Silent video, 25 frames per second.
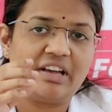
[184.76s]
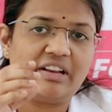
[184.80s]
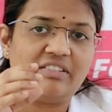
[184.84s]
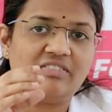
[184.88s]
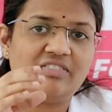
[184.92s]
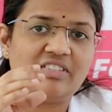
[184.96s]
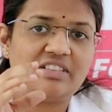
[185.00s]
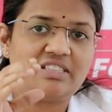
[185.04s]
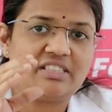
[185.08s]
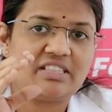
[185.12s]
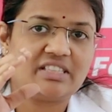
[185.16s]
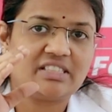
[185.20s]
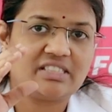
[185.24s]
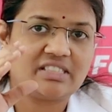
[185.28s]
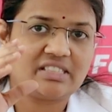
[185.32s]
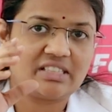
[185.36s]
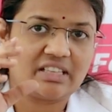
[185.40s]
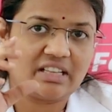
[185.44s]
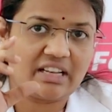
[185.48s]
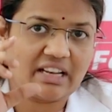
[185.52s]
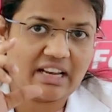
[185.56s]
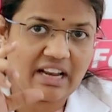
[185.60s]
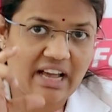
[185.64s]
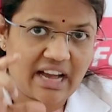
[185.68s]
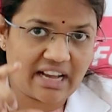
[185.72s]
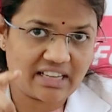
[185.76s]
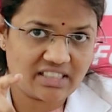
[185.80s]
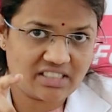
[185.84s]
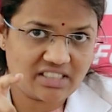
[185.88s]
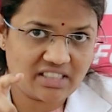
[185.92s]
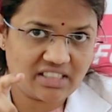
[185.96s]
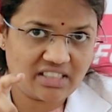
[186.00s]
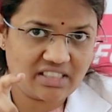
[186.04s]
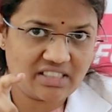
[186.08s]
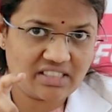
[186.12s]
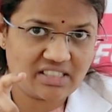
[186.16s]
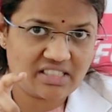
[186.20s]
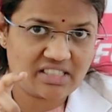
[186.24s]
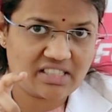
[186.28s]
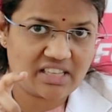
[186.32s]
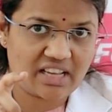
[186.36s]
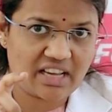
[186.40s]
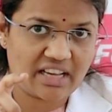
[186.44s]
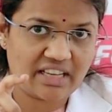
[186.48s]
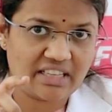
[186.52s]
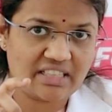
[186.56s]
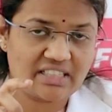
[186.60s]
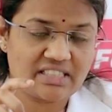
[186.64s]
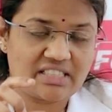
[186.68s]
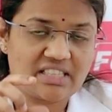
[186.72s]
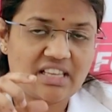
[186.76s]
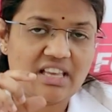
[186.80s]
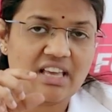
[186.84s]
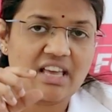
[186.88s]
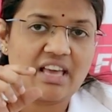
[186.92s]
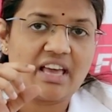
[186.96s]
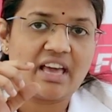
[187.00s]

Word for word: and which is larger in size